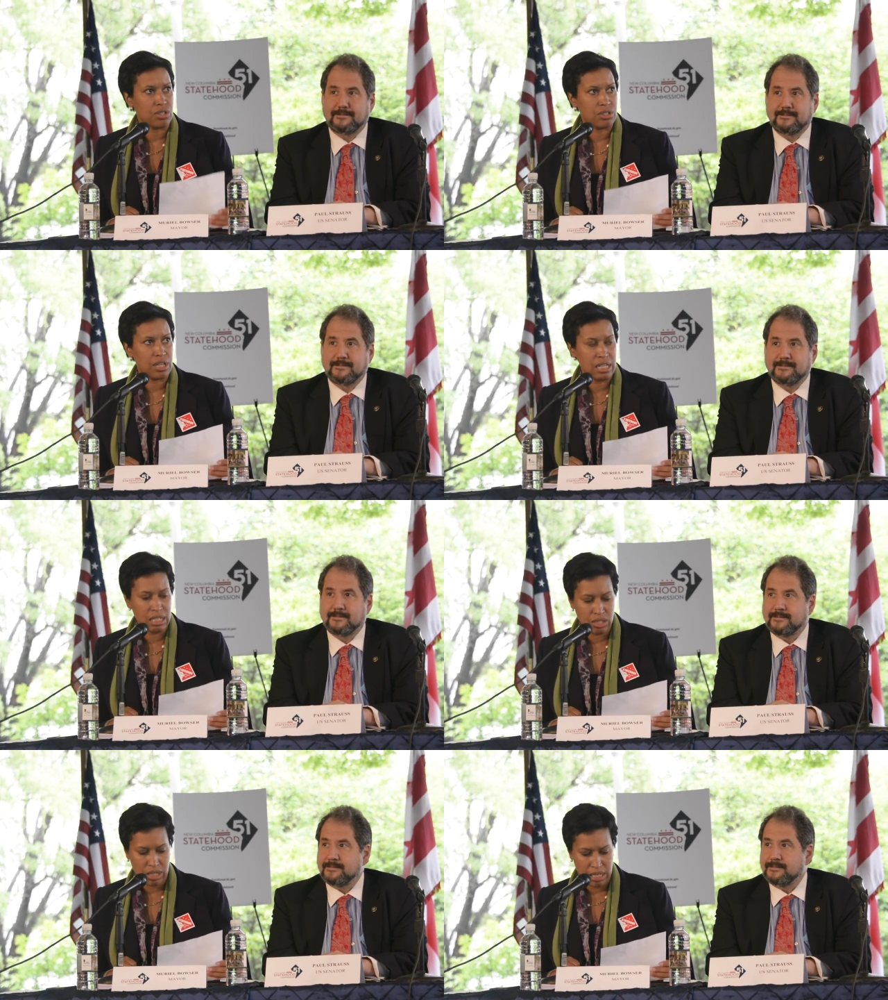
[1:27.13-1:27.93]
Speaker 1: Are there
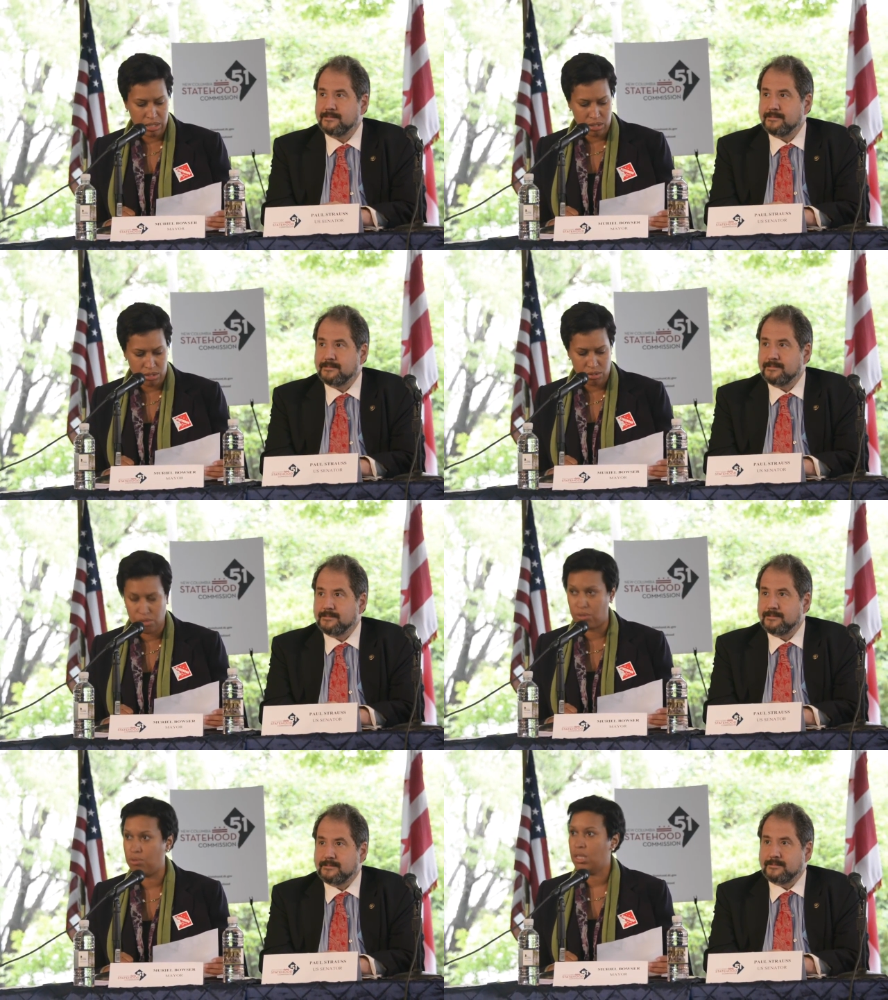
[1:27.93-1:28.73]
any changes
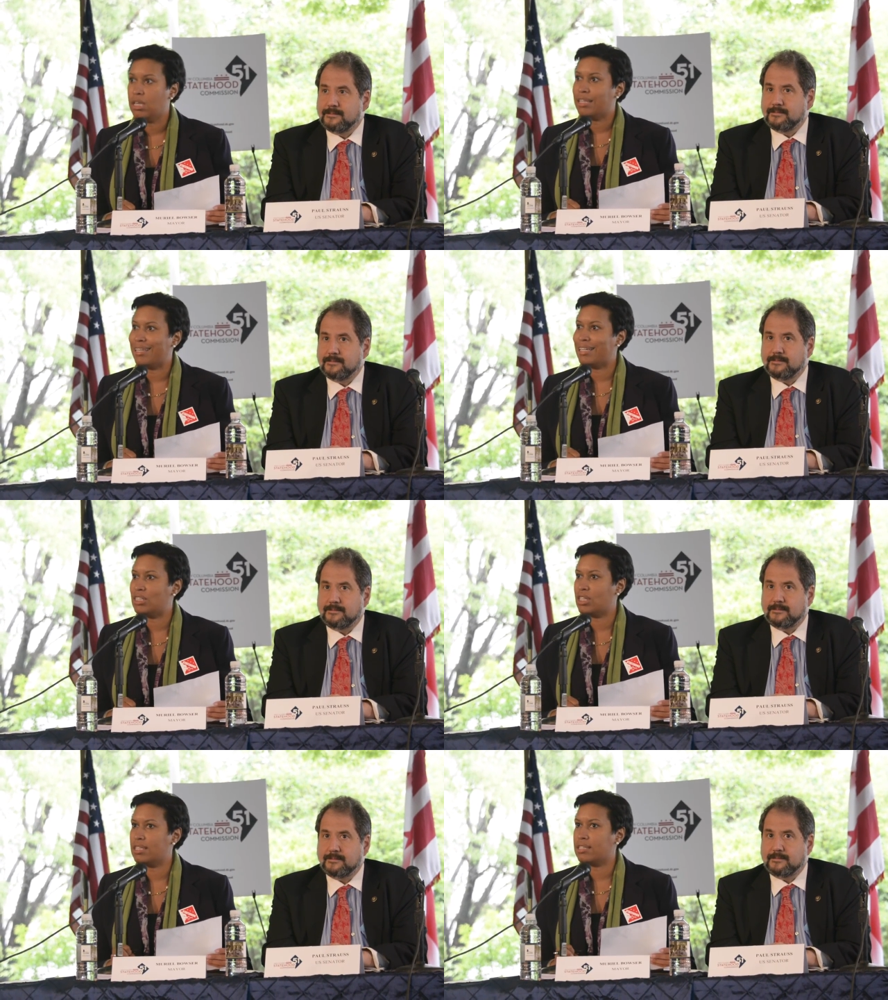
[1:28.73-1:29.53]
to the
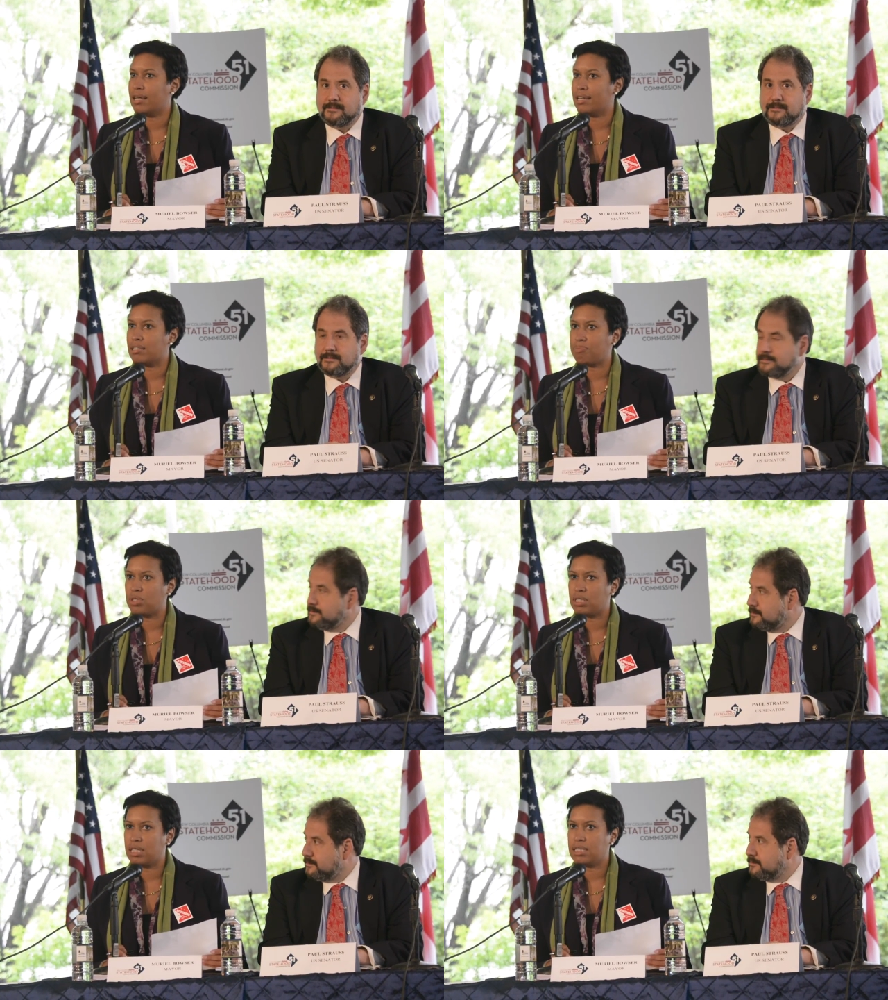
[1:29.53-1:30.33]
agenda as
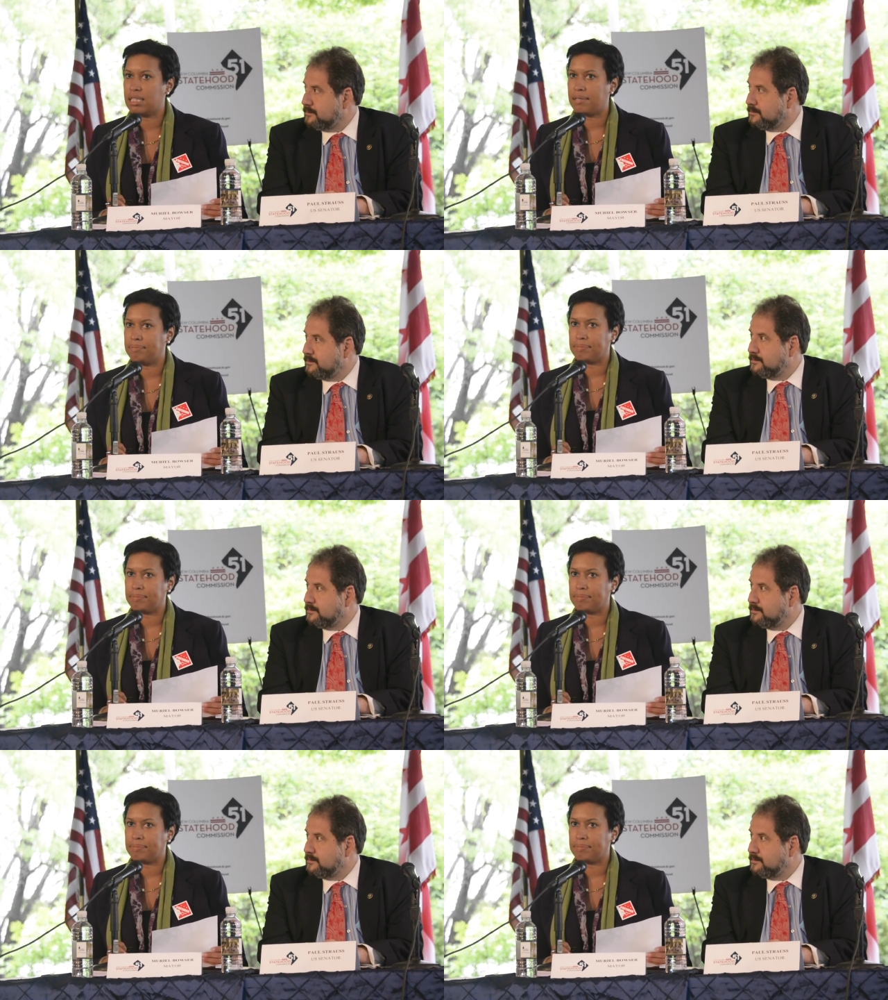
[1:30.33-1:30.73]
presented?